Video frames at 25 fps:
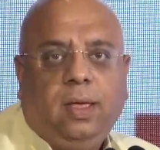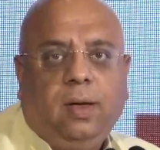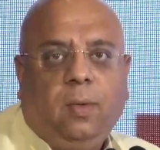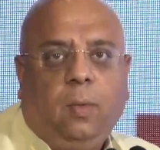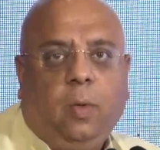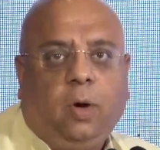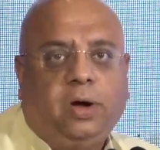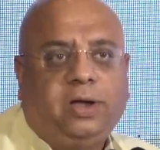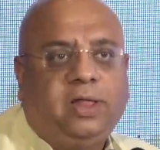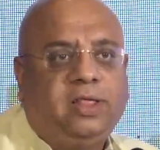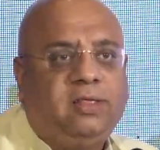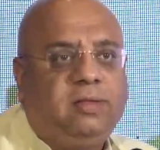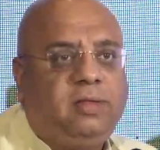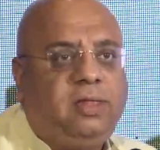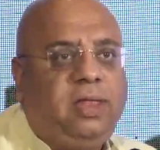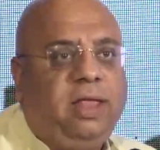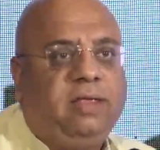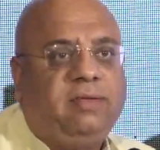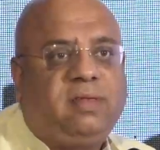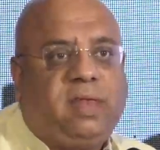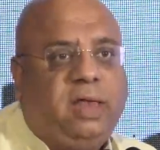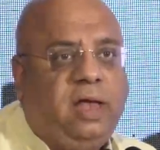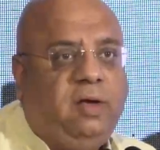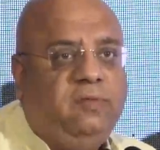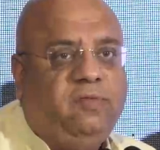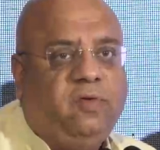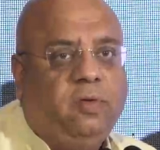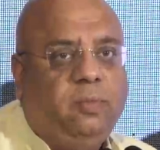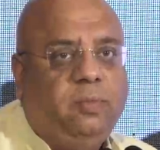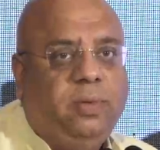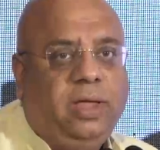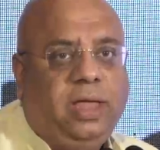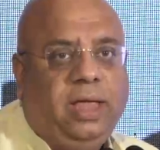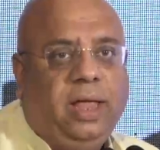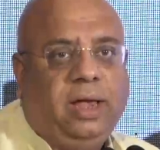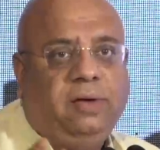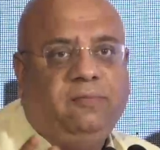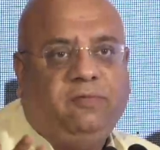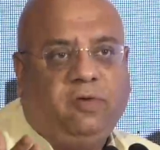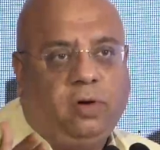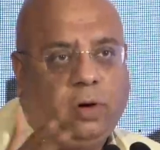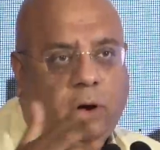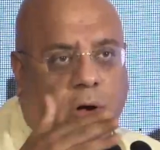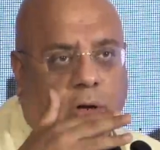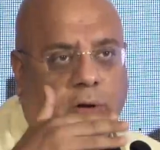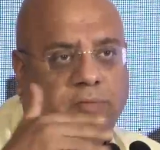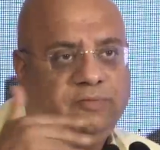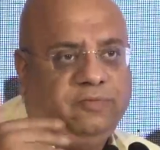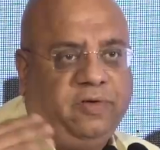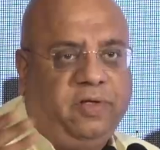What is destined for me and for
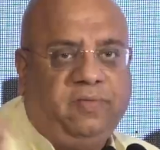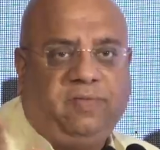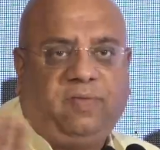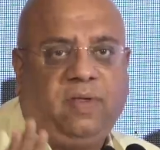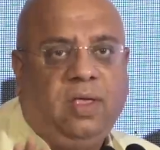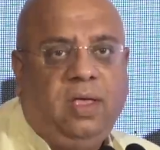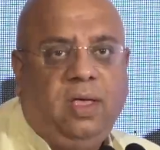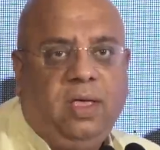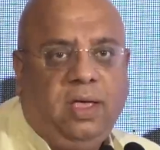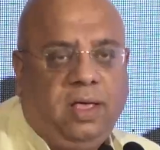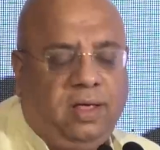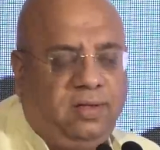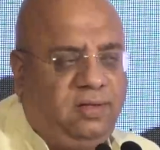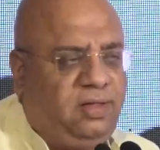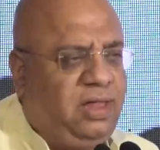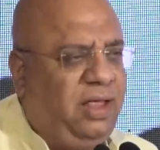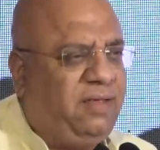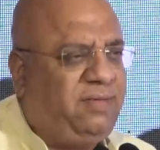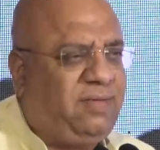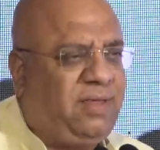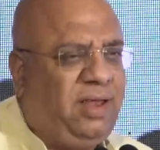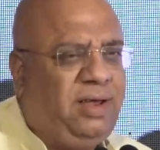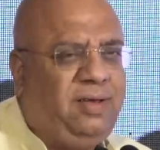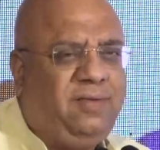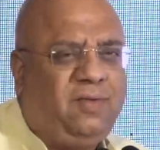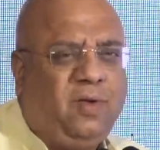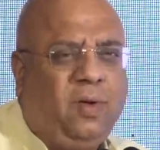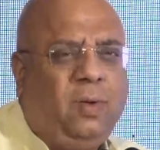all of us is destined.